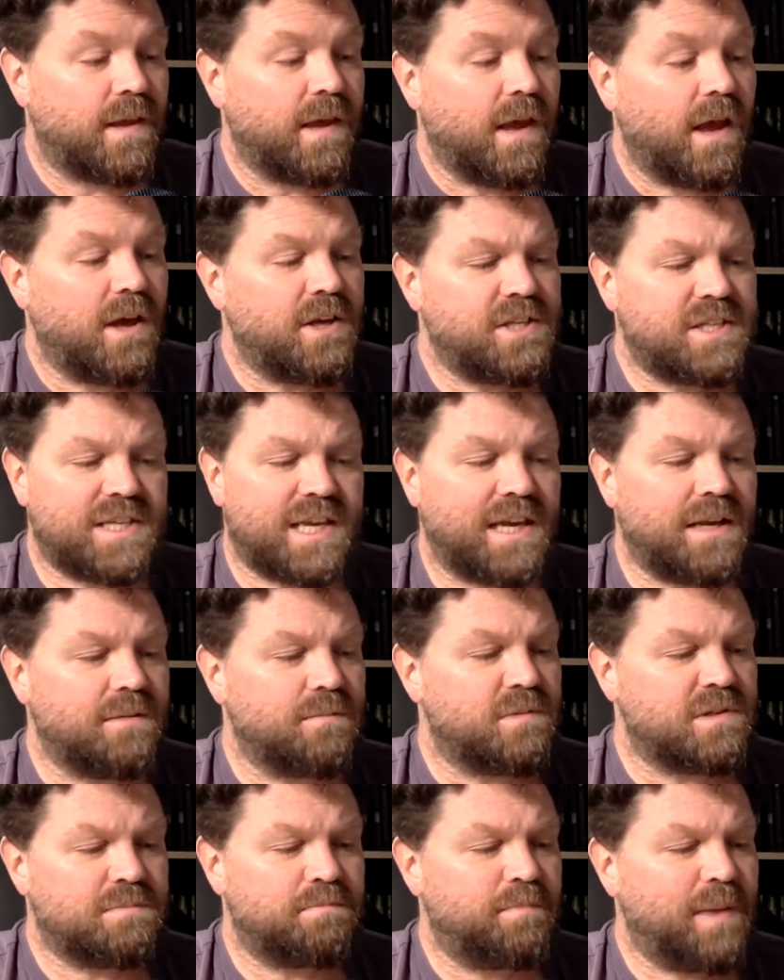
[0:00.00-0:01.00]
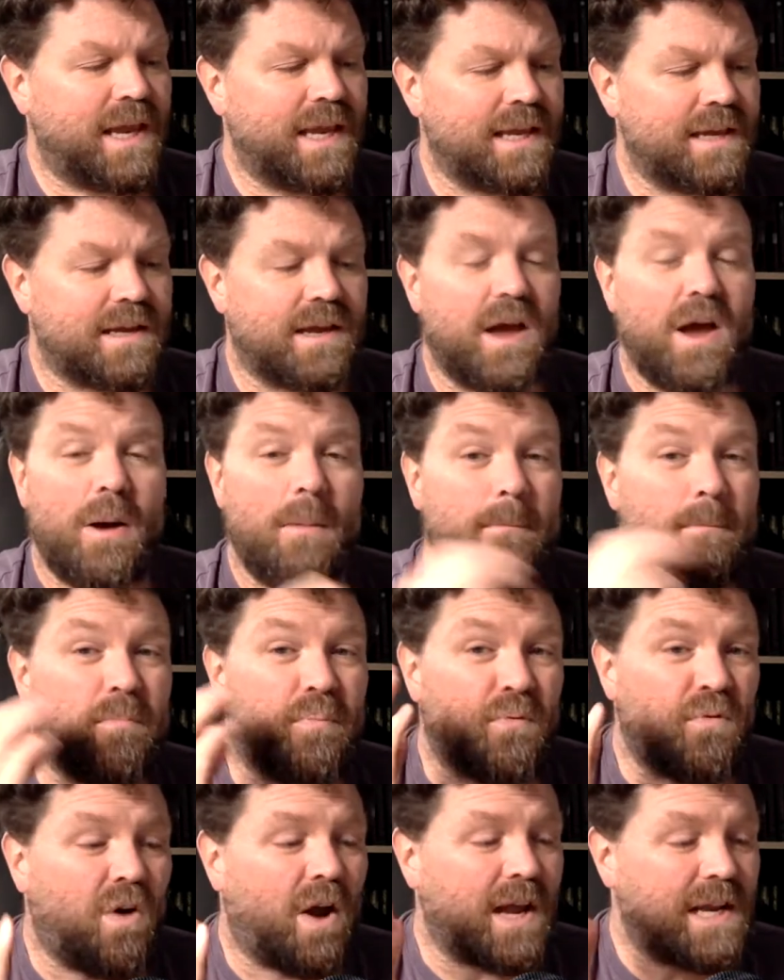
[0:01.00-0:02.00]
Her skin was pink,
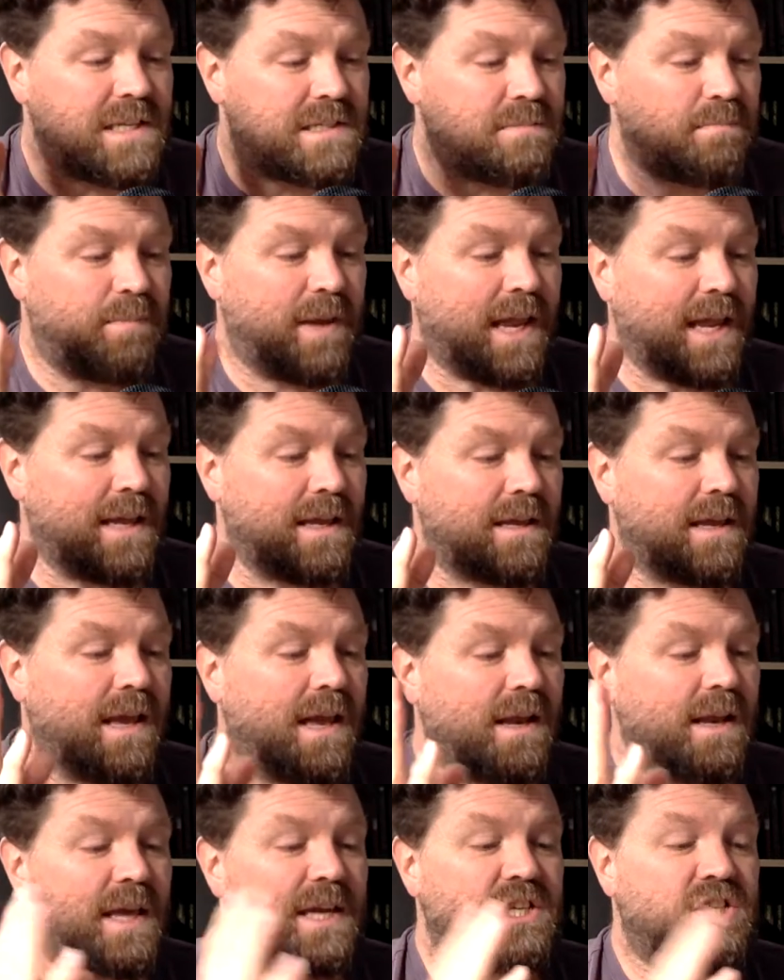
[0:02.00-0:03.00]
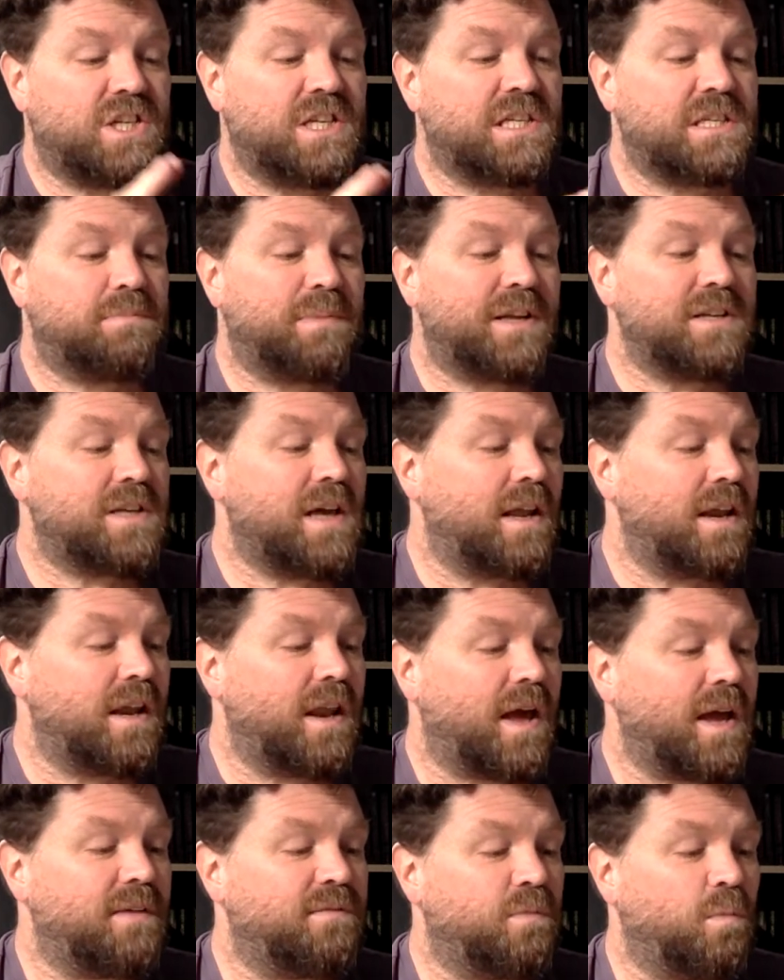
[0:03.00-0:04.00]
bright pink, like she'd spent her
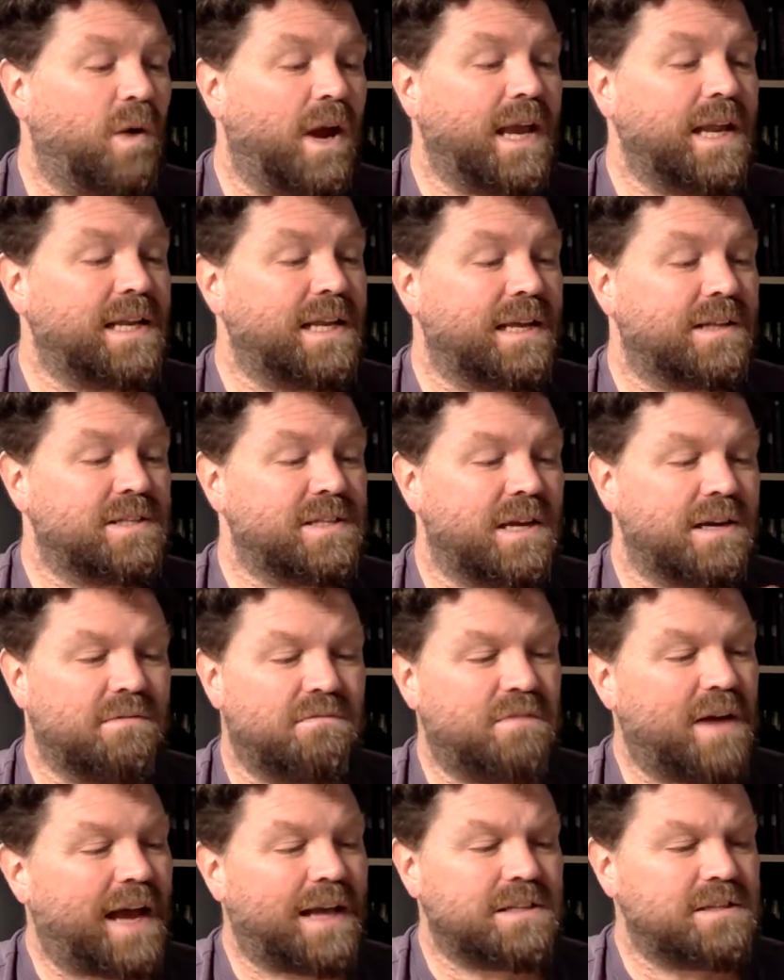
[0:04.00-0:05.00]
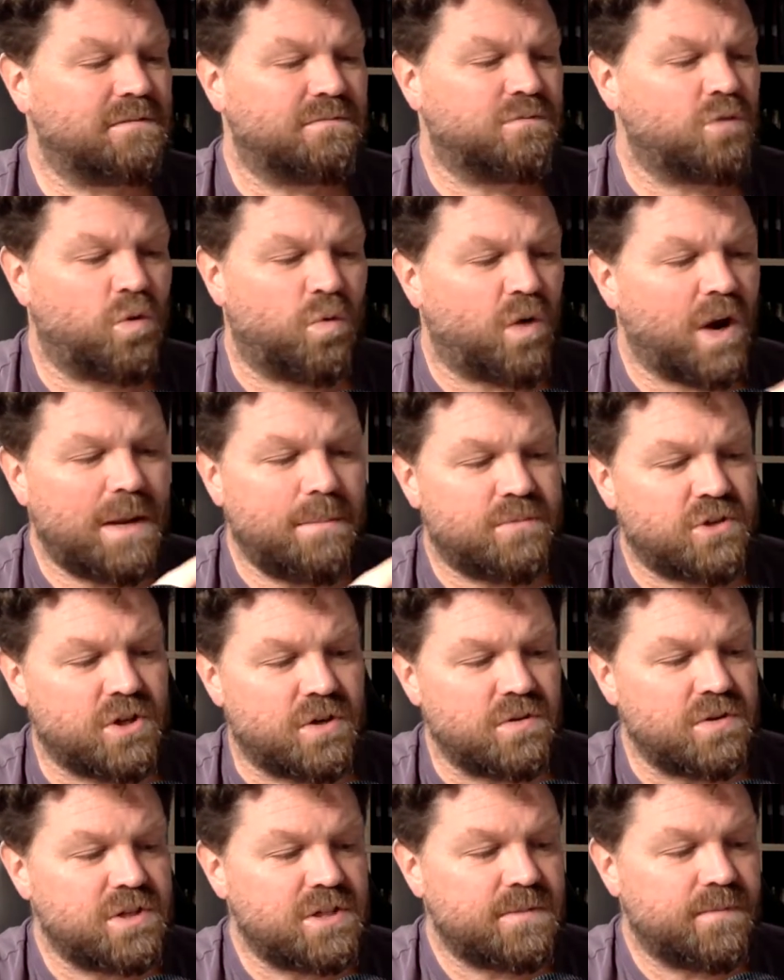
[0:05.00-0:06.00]
life wading inside a vat of grape
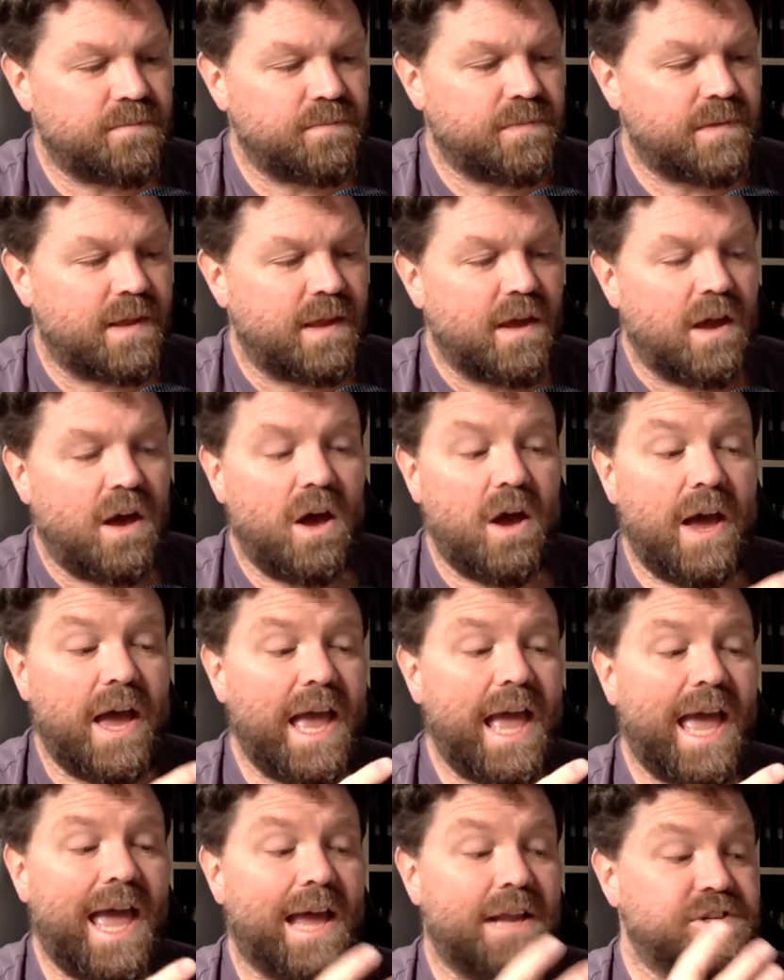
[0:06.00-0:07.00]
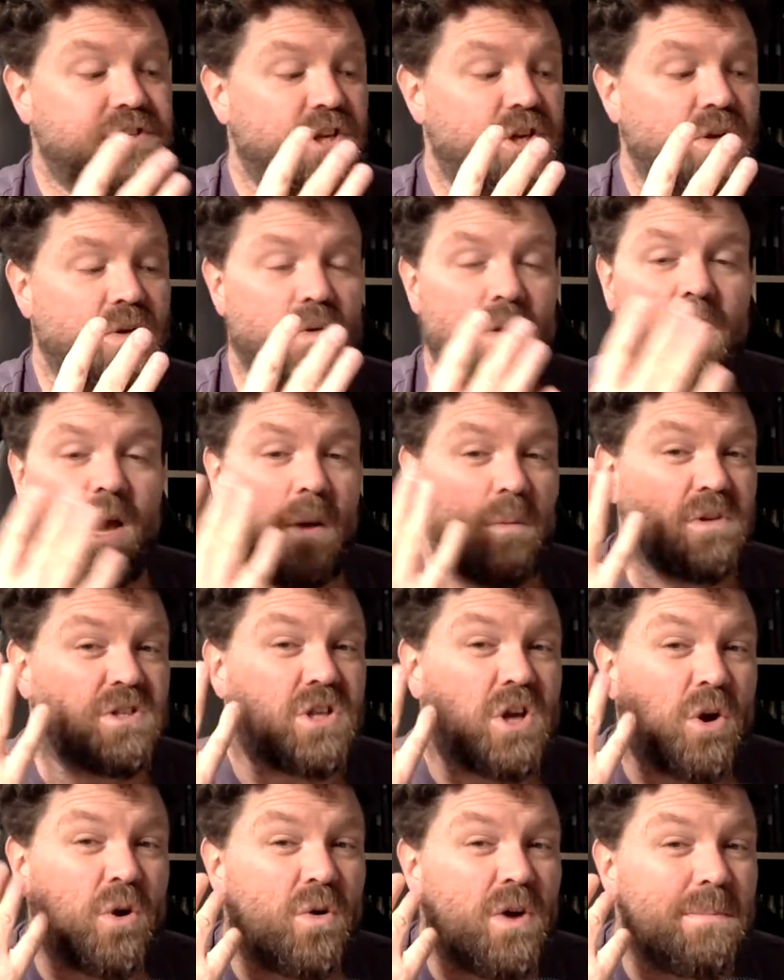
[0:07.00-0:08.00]
juice. Her hair, too, was
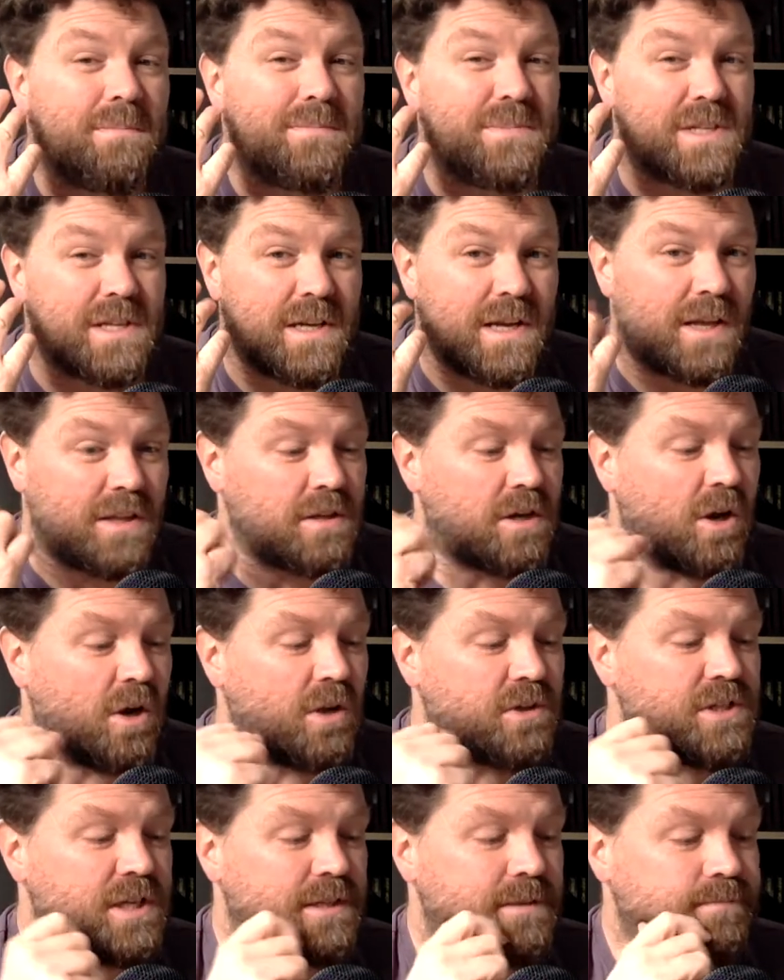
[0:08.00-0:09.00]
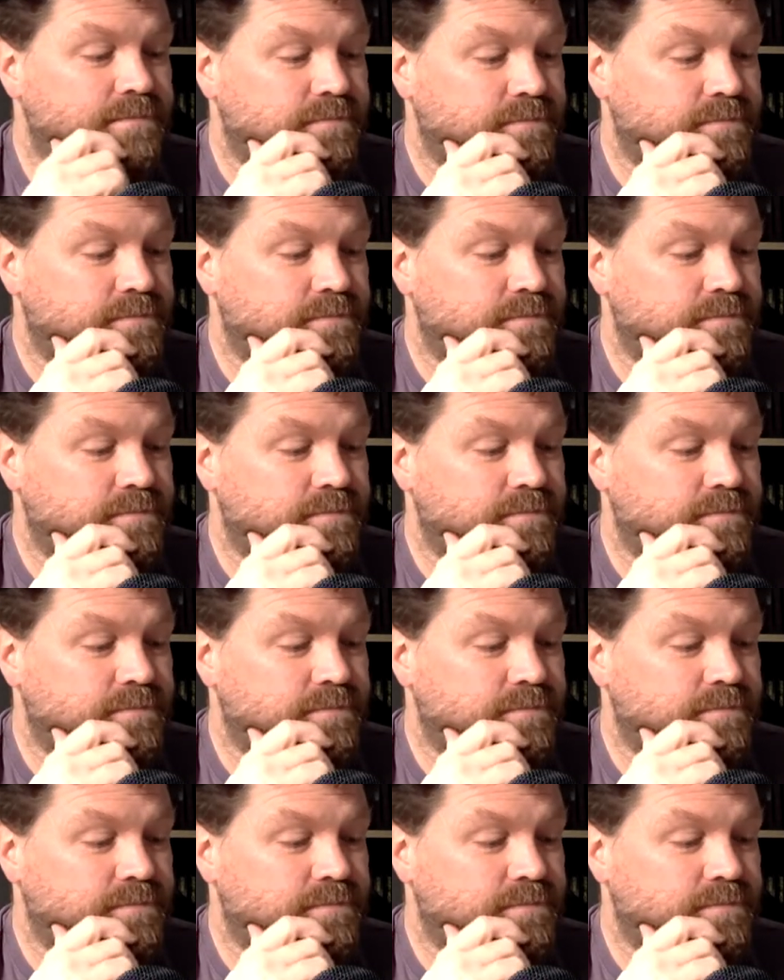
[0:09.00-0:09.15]
crimson and clotted.